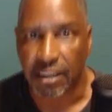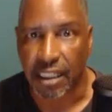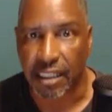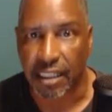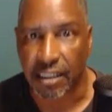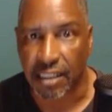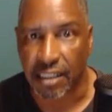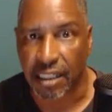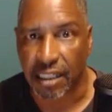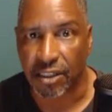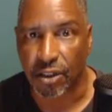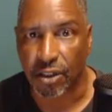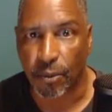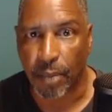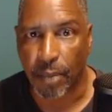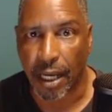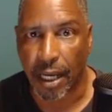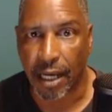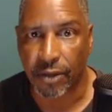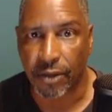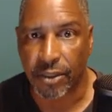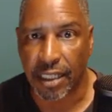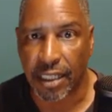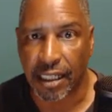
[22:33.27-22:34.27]
continue
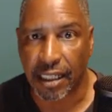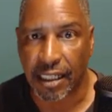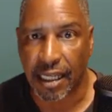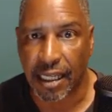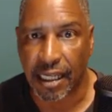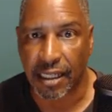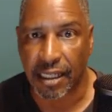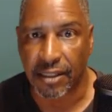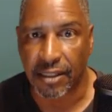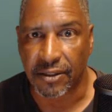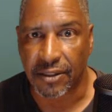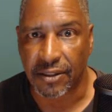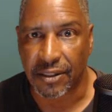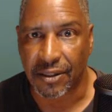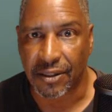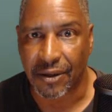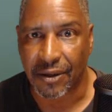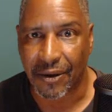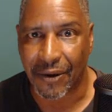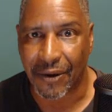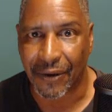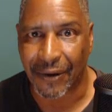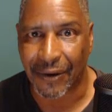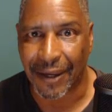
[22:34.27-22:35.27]
pounding keys.
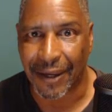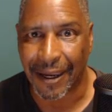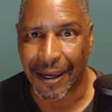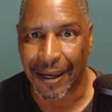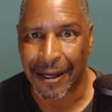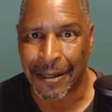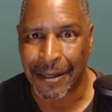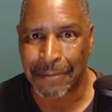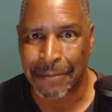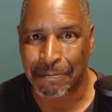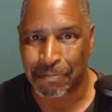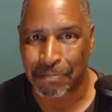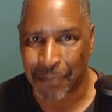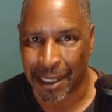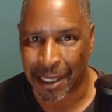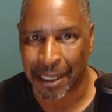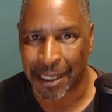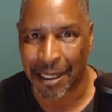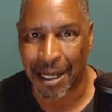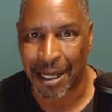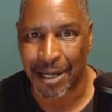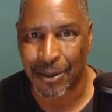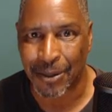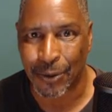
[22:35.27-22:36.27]
Okay,
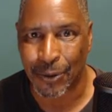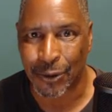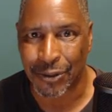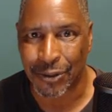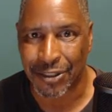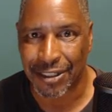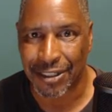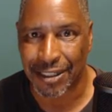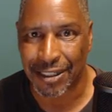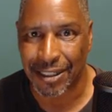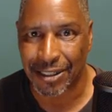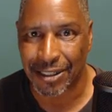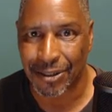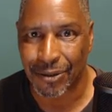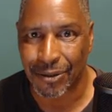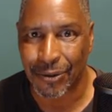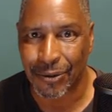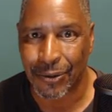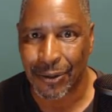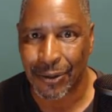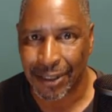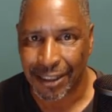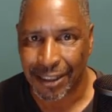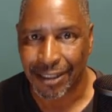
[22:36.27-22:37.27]
and I will see
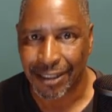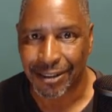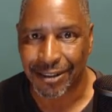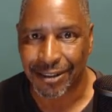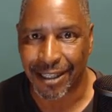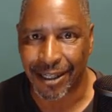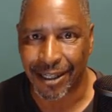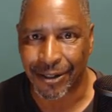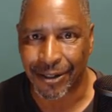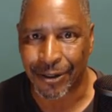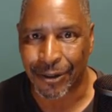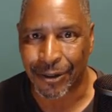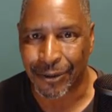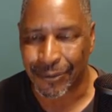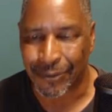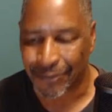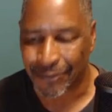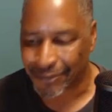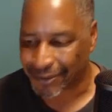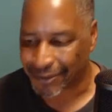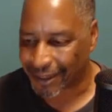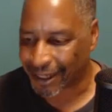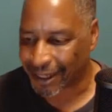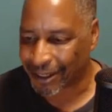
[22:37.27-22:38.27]
you later.
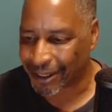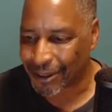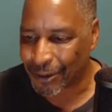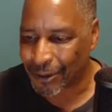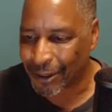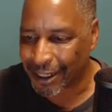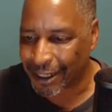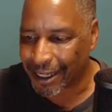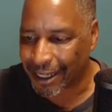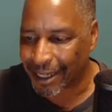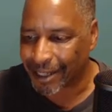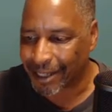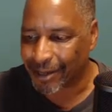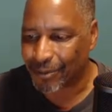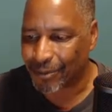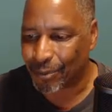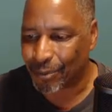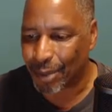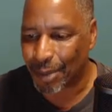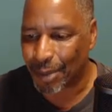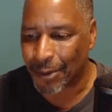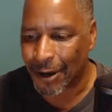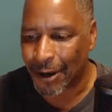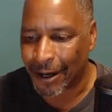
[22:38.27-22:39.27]
Thank you again.
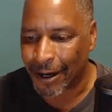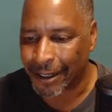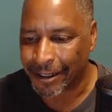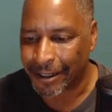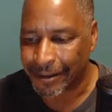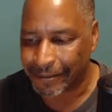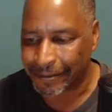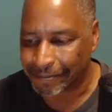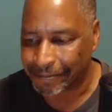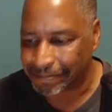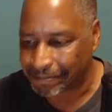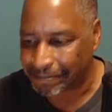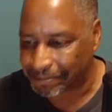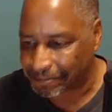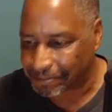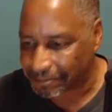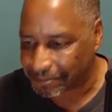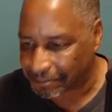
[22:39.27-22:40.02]
Bye-bye.